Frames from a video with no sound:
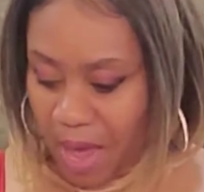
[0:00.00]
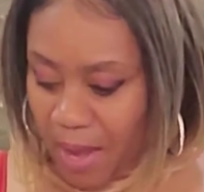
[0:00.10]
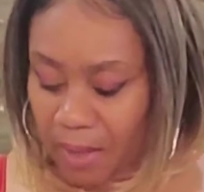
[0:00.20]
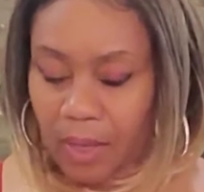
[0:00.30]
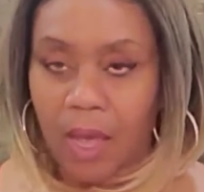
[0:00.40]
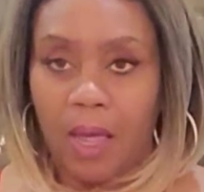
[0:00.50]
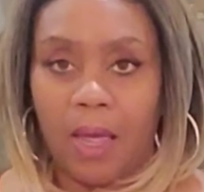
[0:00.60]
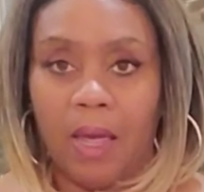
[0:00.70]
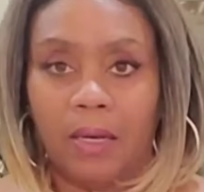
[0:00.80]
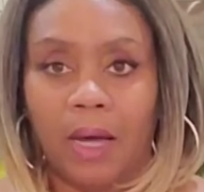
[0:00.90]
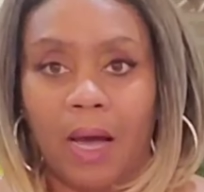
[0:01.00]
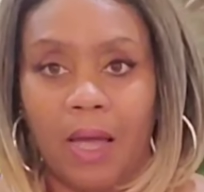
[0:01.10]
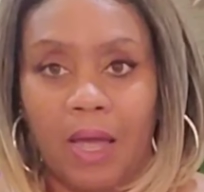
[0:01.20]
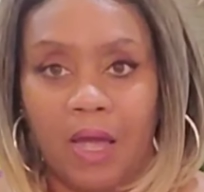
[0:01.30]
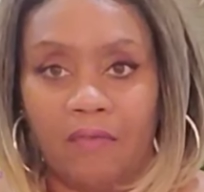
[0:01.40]
back, and I
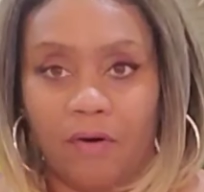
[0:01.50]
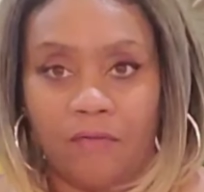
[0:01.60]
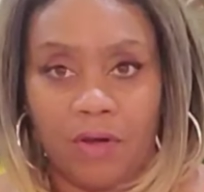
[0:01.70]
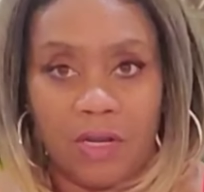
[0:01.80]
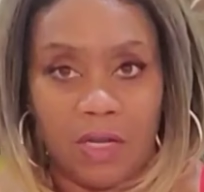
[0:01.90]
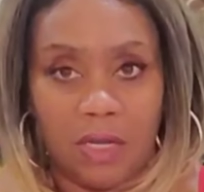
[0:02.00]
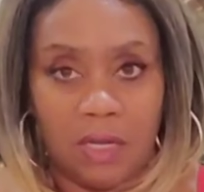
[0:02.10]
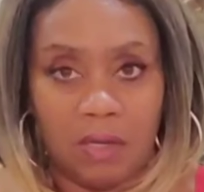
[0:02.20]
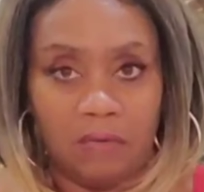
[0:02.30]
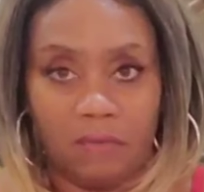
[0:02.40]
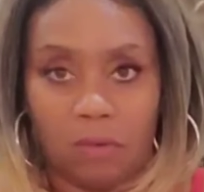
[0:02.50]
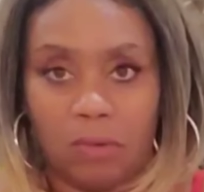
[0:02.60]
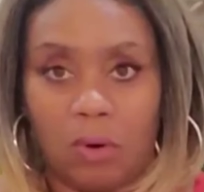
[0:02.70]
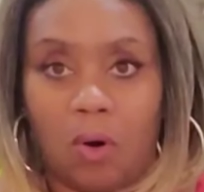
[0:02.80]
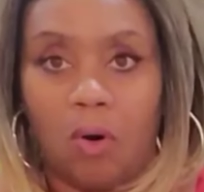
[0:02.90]
have already
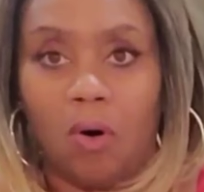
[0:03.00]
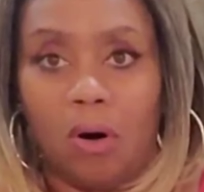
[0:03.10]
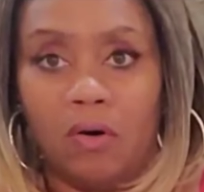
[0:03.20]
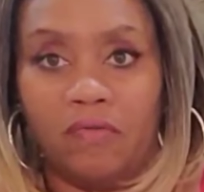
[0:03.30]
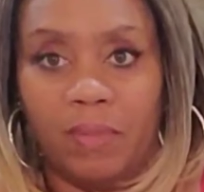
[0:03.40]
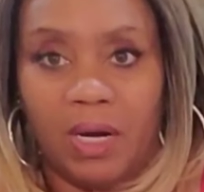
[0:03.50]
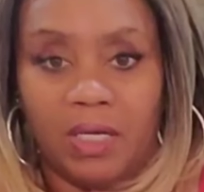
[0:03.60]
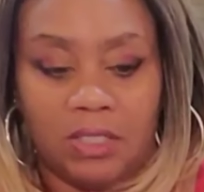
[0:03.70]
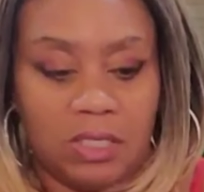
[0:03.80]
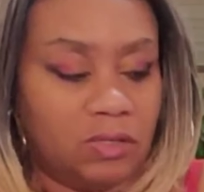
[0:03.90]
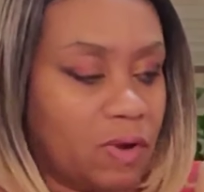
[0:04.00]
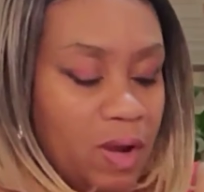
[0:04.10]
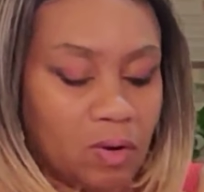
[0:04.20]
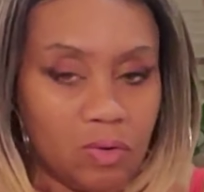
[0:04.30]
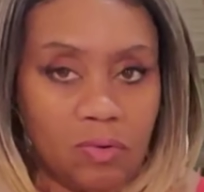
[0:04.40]
rolled all of my cheese
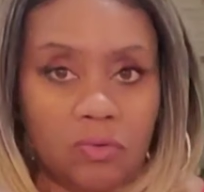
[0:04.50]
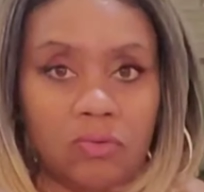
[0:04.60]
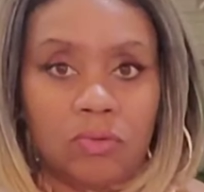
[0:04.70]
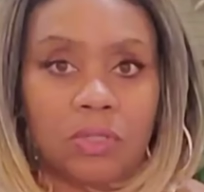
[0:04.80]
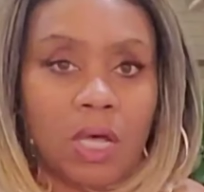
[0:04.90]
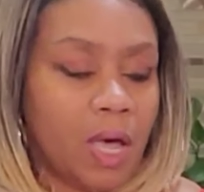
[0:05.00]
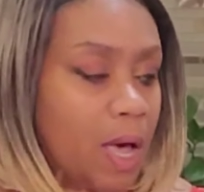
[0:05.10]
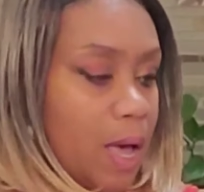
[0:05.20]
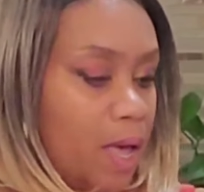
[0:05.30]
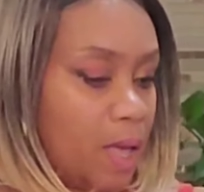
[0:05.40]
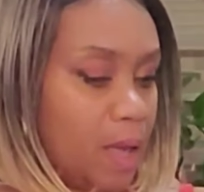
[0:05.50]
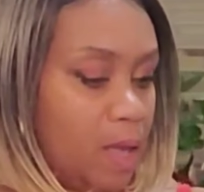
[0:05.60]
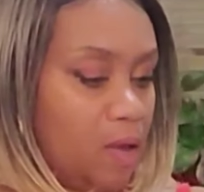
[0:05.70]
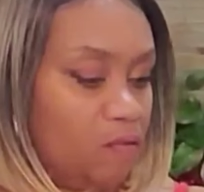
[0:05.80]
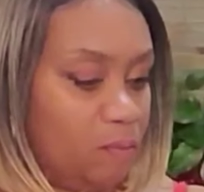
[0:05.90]
Rangoons. I
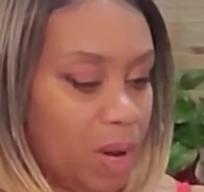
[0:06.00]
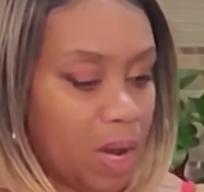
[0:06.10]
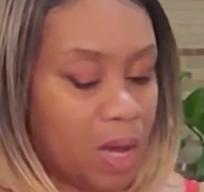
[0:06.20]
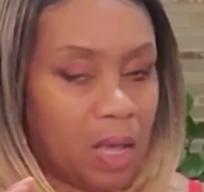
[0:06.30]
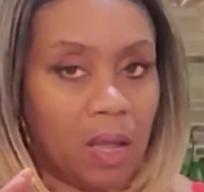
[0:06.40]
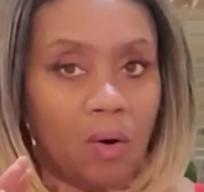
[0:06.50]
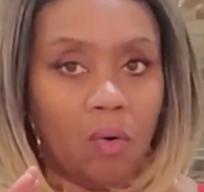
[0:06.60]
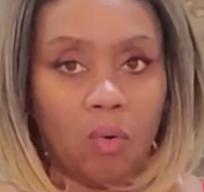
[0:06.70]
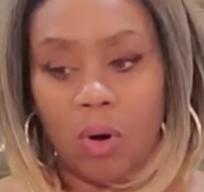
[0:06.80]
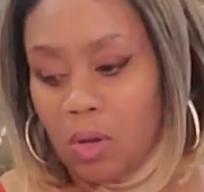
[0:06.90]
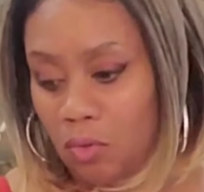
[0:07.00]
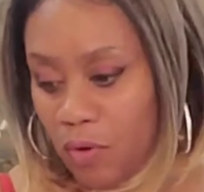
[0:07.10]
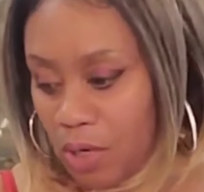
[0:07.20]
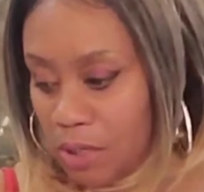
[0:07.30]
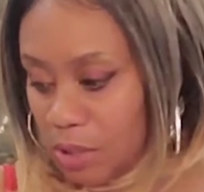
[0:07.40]
have my oil
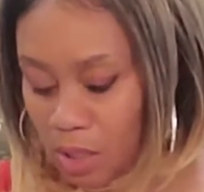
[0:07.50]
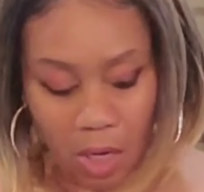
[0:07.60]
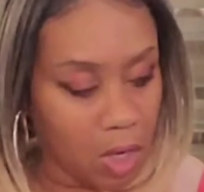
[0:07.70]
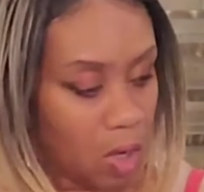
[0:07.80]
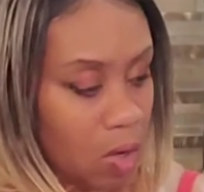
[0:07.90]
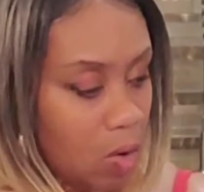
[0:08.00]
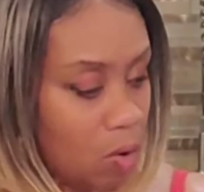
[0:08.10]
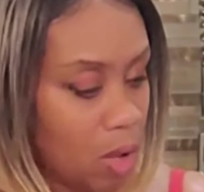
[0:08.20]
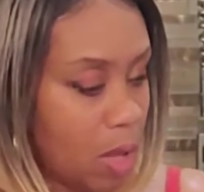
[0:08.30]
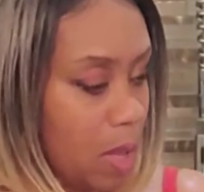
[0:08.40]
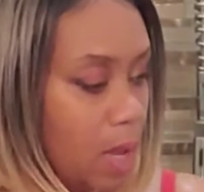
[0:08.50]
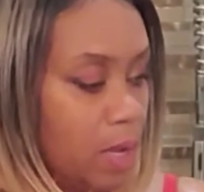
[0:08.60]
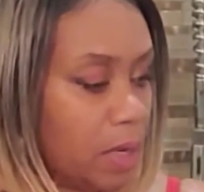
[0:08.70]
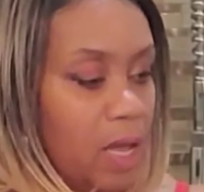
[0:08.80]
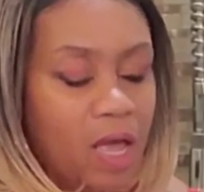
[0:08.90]
ready to go,
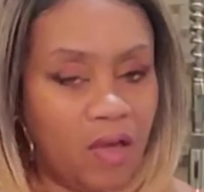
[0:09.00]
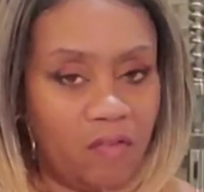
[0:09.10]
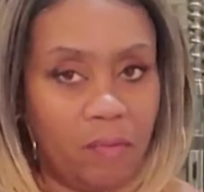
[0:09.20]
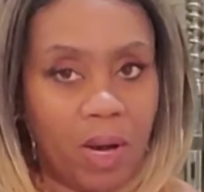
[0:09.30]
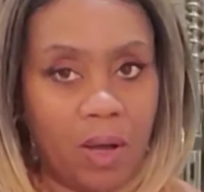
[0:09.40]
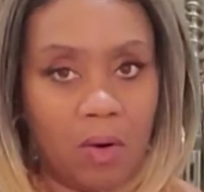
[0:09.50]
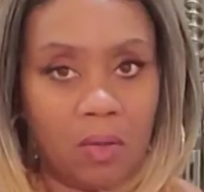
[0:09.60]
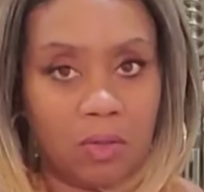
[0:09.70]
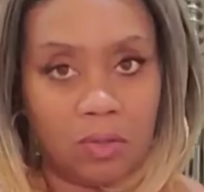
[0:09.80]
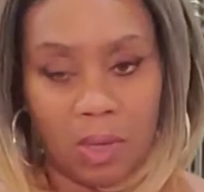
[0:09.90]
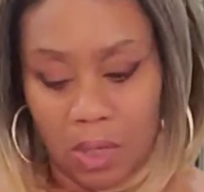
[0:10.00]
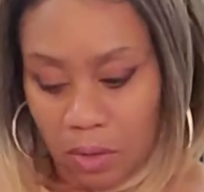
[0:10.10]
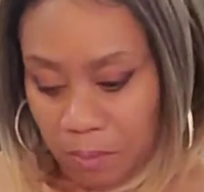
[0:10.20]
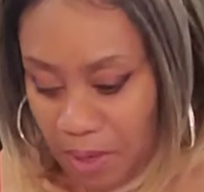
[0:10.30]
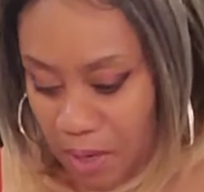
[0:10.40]
and I have my
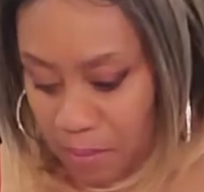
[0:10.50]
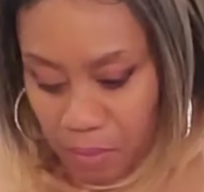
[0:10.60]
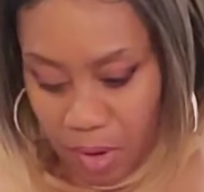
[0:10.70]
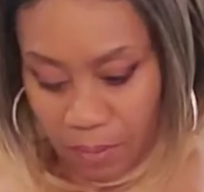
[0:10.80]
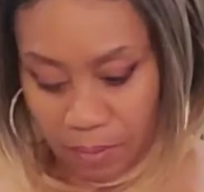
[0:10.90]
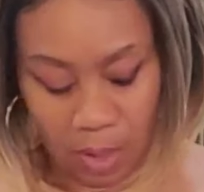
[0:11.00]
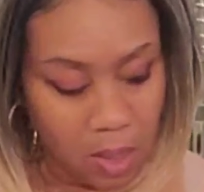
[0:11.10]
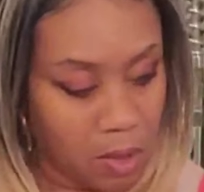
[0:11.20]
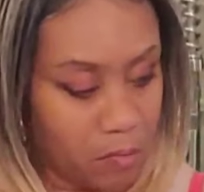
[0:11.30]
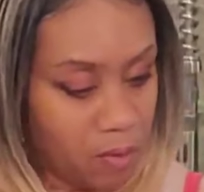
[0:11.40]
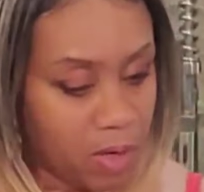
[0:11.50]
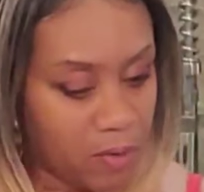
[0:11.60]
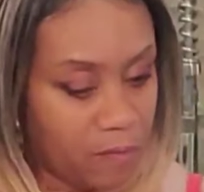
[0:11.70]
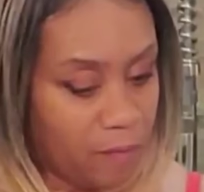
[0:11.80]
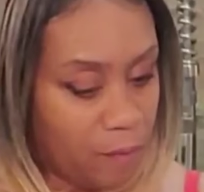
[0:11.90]
other pan prepped,
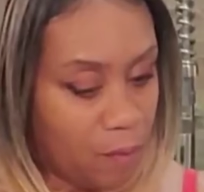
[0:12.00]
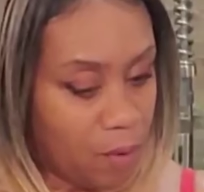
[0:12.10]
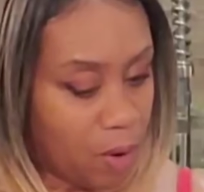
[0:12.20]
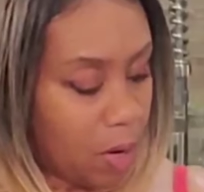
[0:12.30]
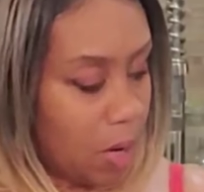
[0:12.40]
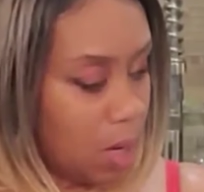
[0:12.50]
ready for